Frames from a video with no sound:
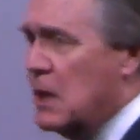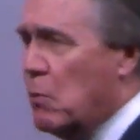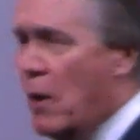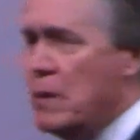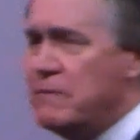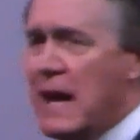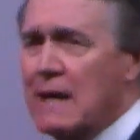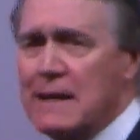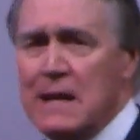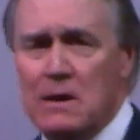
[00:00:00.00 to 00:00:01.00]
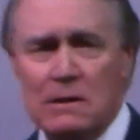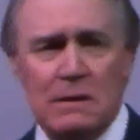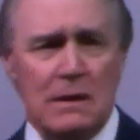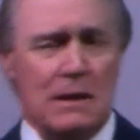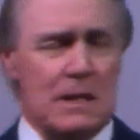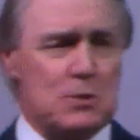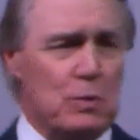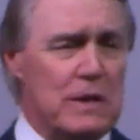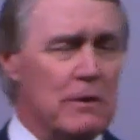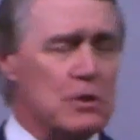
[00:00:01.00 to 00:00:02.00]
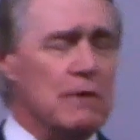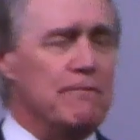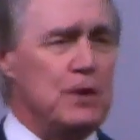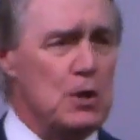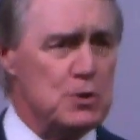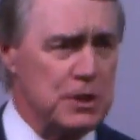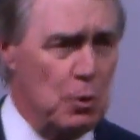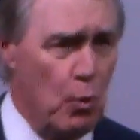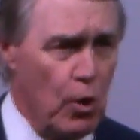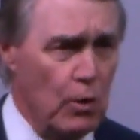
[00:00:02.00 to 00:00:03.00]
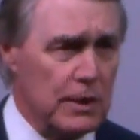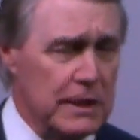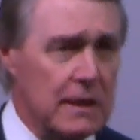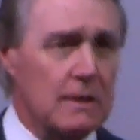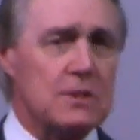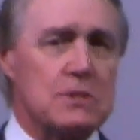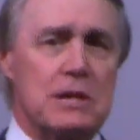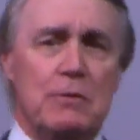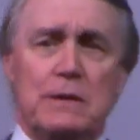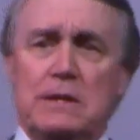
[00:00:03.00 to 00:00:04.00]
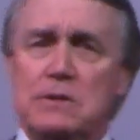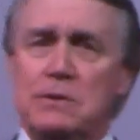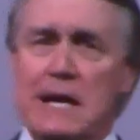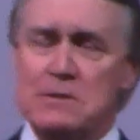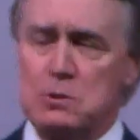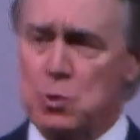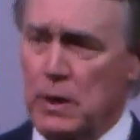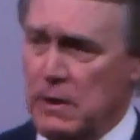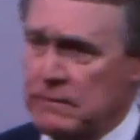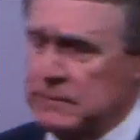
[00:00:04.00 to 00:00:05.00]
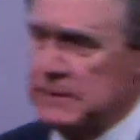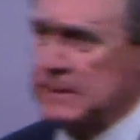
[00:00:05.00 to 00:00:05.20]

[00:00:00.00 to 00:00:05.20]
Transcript: And what we've got now is we are confusing the world again, just like we did in 2012.